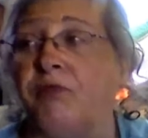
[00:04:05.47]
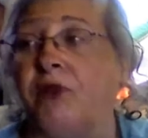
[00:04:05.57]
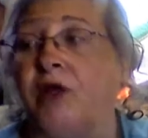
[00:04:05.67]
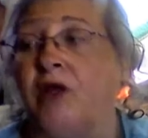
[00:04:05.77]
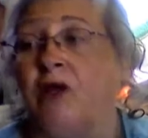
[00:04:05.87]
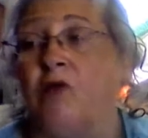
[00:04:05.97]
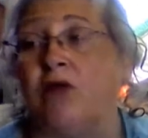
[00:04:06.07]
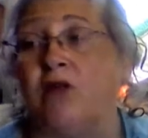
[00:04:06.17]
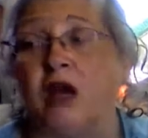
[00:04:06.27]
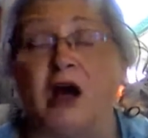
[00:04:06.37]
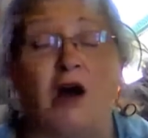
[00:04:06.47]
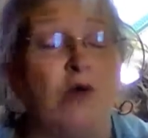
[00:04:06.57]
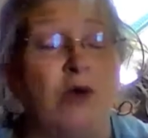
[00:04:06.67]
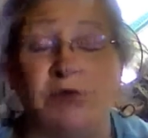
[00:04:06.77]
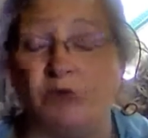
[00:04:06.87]
which I always
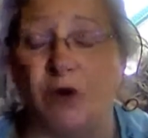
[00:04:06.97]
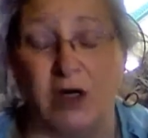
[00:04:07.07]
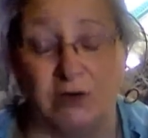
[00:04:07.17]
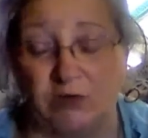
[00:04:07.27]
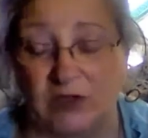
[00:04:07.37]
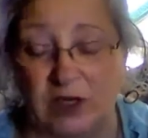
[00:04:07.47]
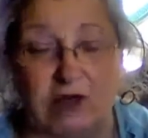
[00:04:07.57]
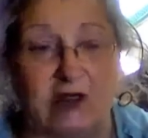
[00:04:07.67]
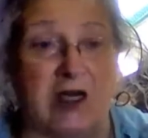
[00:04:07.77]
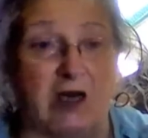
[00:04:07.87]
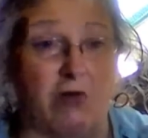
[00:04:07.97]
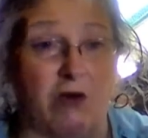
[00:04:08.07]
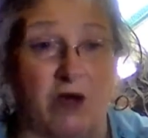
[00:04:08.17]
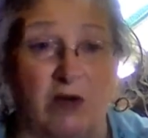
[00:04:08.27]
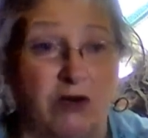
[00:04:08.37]
want, without a doubt. Whenever
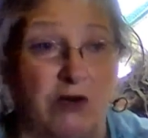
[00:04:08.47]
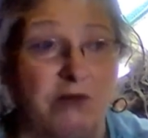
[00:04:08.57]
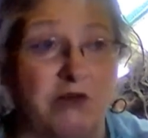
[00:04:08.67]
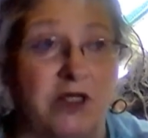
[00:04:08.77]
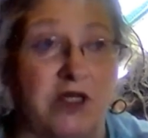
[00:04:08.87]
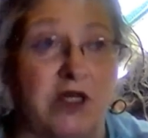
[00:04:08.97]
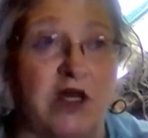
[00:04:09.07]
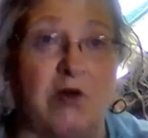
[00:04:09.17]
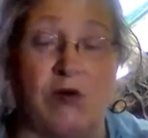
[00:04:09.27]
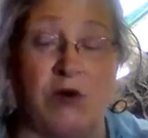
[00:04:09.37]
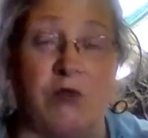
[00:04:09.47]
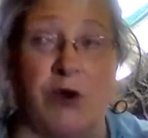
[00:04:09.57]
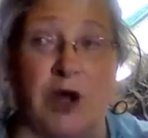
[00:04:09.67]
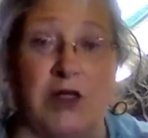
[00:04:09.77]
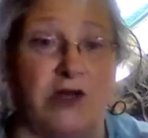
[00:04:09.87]
I'm sick, I want Brad's
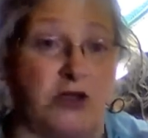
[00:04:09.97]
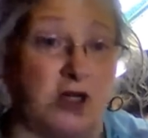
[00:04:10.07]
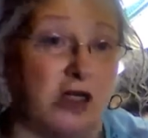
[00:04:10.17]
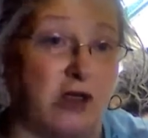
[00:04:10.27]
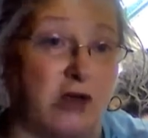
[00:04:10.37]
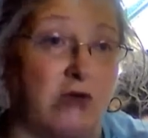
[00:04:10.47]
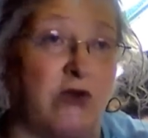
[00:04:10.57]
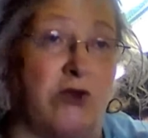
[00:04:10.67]
chicken noodle soup.